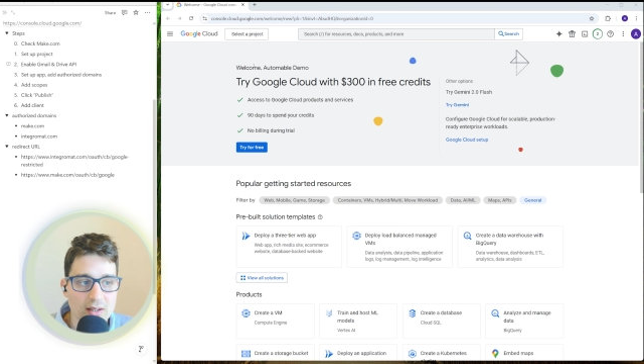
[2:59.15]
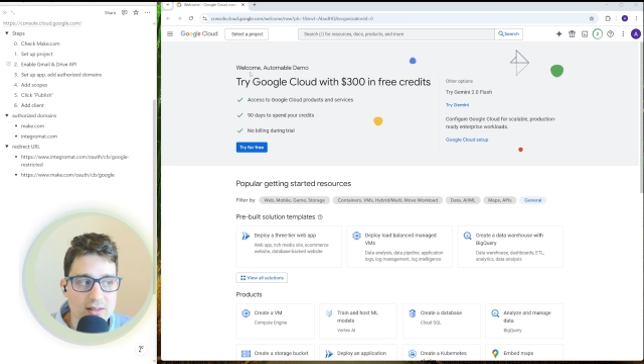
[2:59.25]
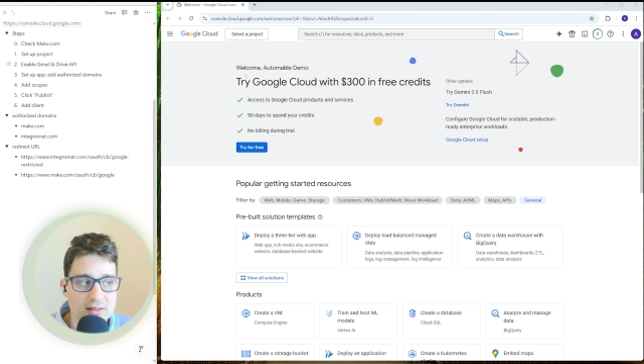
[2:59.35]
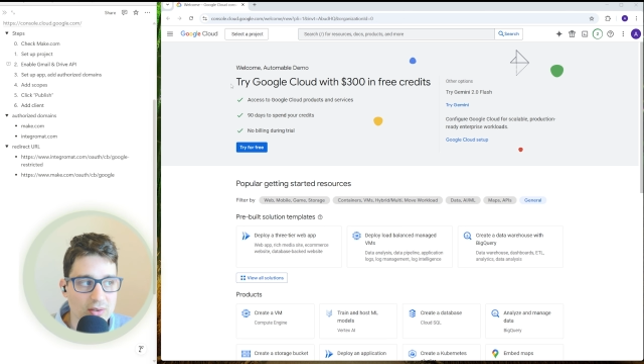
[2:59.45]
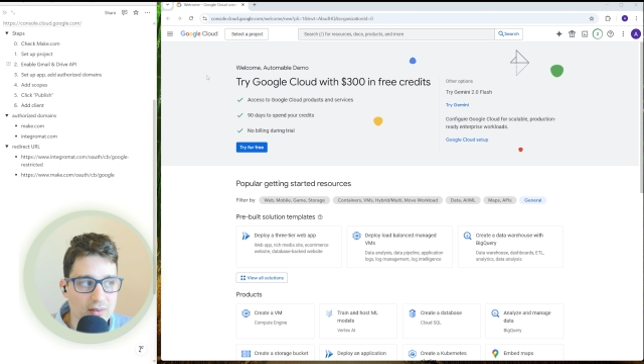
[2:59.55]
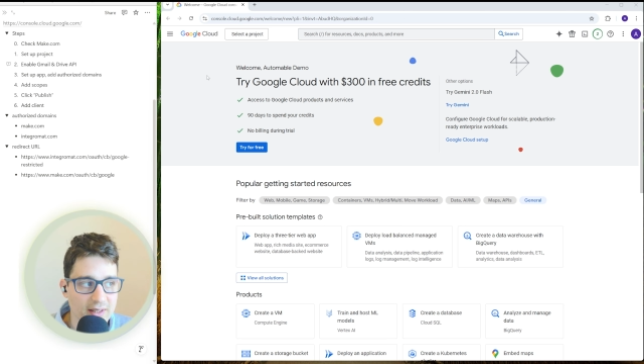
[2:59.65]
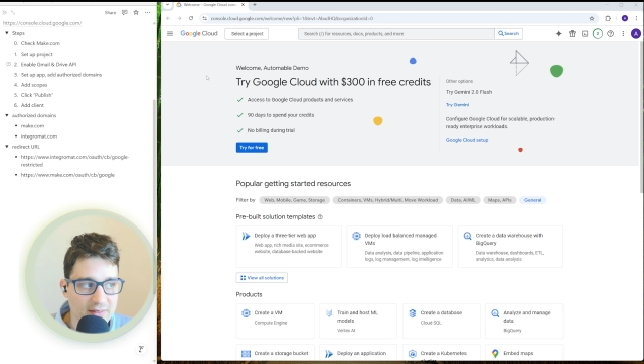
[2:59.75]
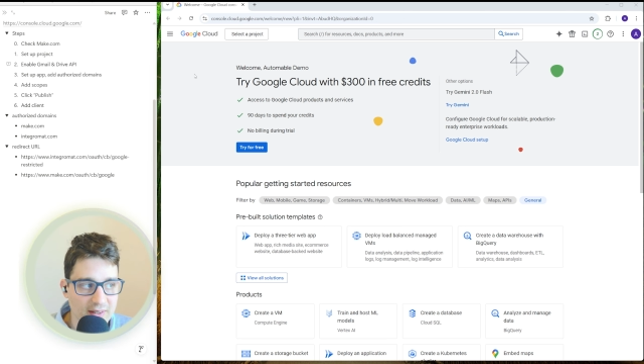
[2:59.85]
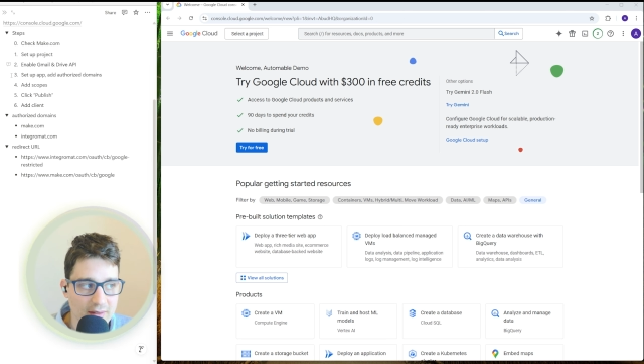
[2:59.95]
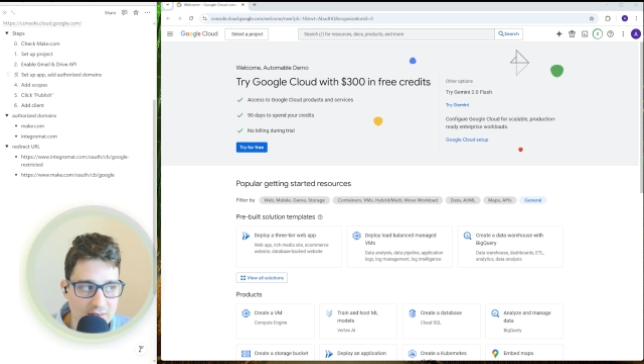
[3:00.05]
So what
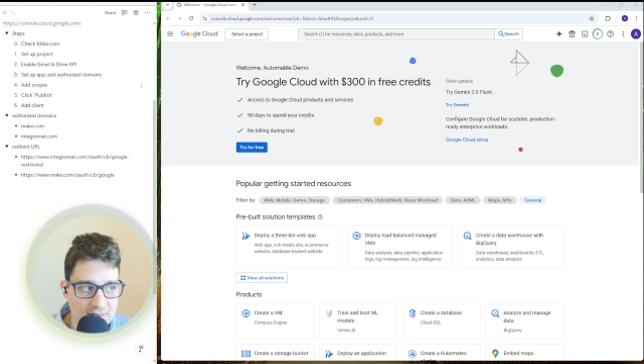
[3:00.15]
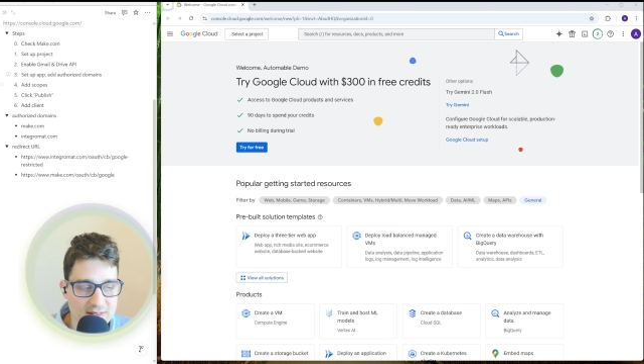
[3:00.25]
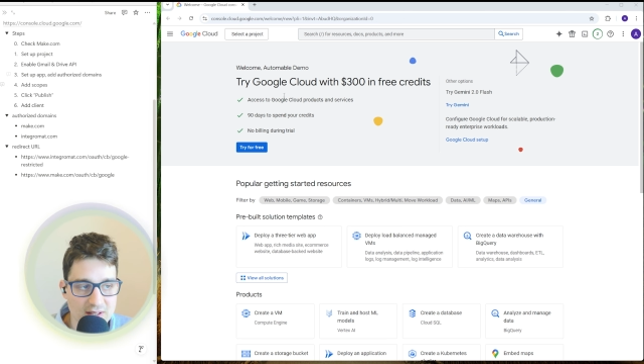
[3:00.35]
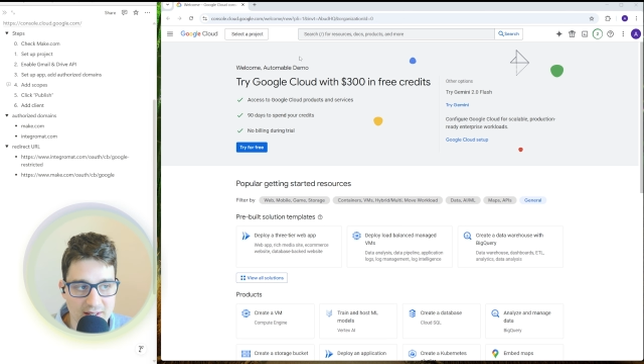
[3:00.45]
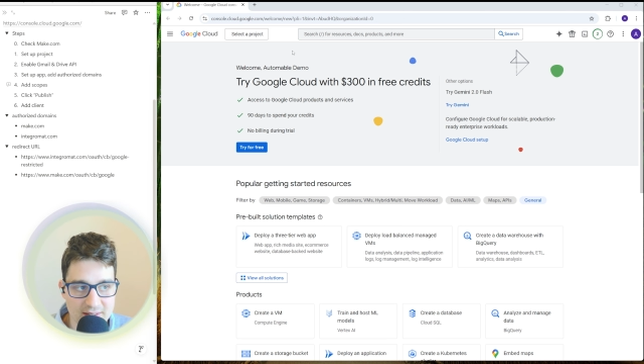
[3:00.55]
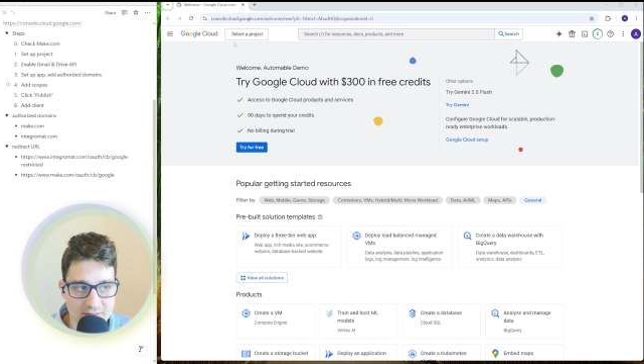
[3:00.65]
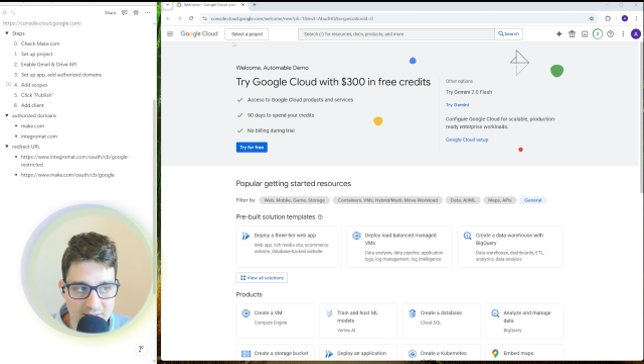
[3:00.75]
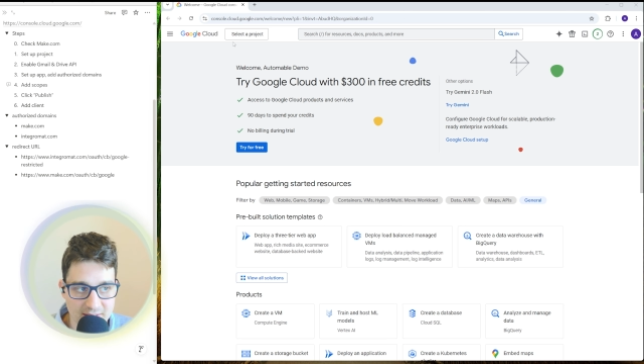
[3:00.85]
we have to start with